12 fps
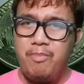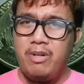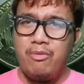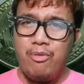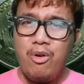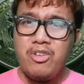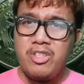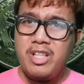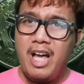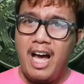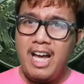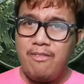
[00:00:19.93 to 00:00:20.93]
But
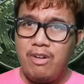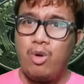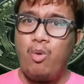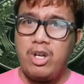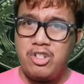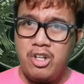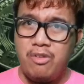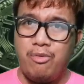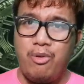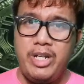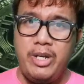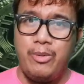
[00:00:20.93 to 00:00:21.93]
first, I have a question
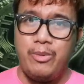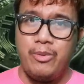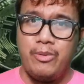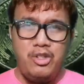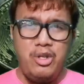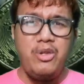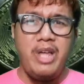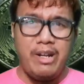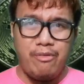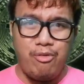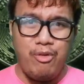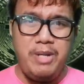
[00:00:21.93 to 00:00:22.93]
for you. Do you
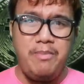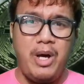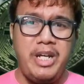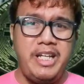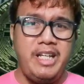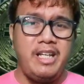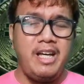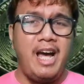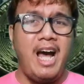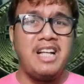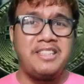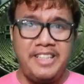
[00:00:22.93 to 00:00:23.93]
like free money?
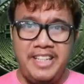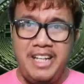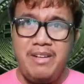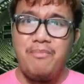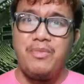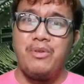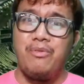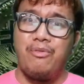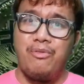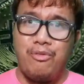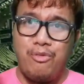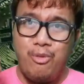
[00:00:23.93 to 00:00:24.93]
As in
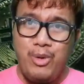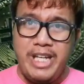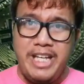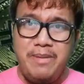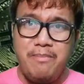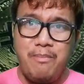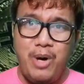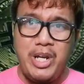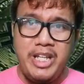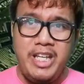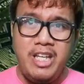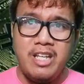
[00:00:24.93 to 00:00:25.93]
free
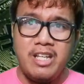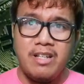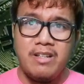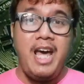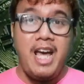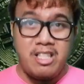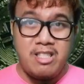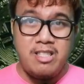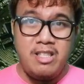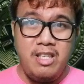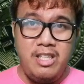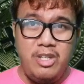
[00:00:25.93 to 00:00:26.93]
money?
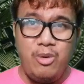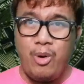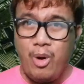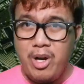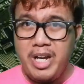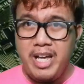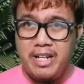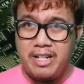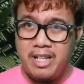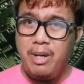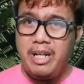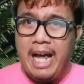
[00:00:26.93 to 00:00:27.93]
Yes, you heard it,
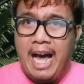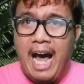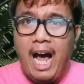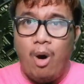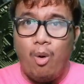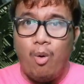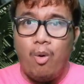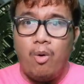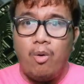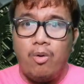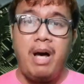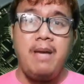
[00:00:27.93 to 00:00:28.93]
but how?
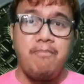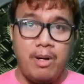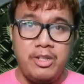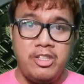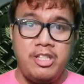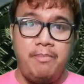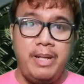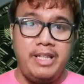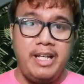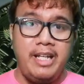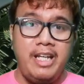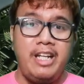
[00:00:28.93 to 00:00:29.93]
By
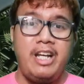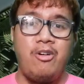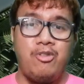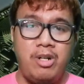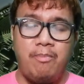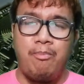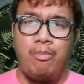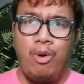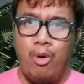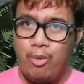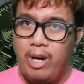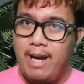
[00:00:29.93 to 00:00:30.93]
participating in airdrop
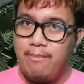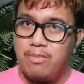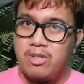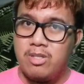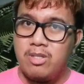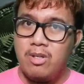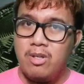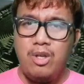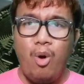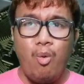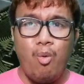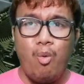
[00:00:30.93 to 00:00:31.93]
programs.
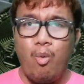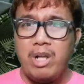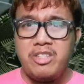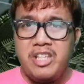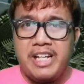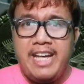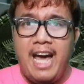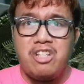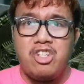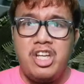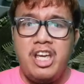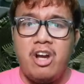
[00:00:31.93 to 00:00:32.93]
So what's the
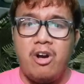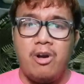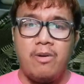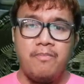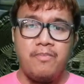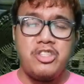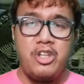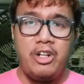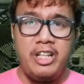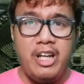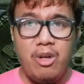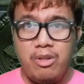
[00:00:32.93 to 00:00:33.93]
catch here?
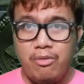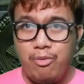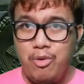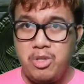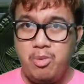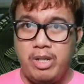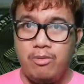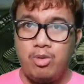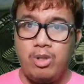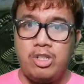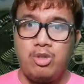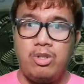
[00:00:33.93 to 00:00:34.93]
Starting on the first week of
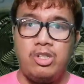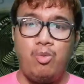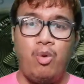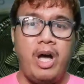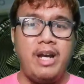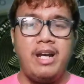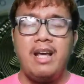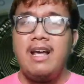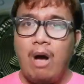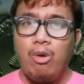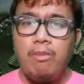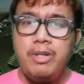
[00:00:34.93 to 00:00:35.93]
2021,
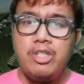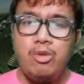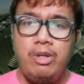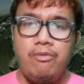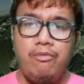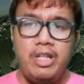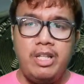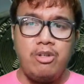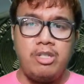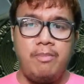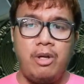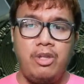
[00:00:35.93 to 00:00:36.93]
I will be doing
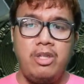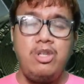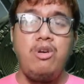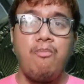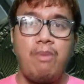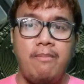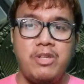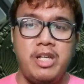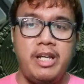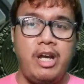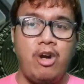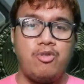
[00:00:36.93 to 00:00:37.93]
videos about the new
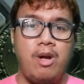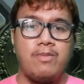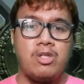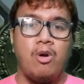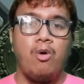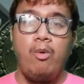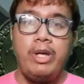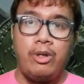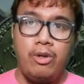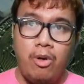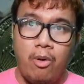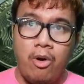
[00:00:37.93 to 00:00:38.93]
promising airdrops where we
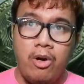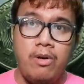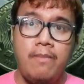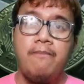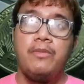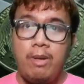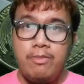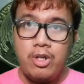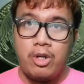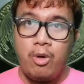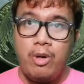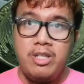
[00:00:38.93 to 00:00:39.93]
could earn
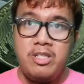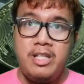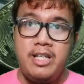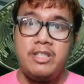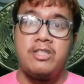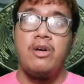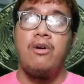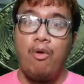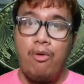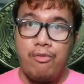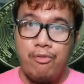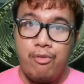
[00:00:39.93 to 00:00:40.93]
cryptocurrencies
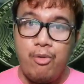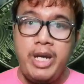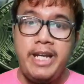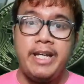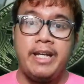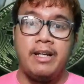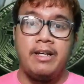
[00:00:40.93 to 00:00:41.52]
for free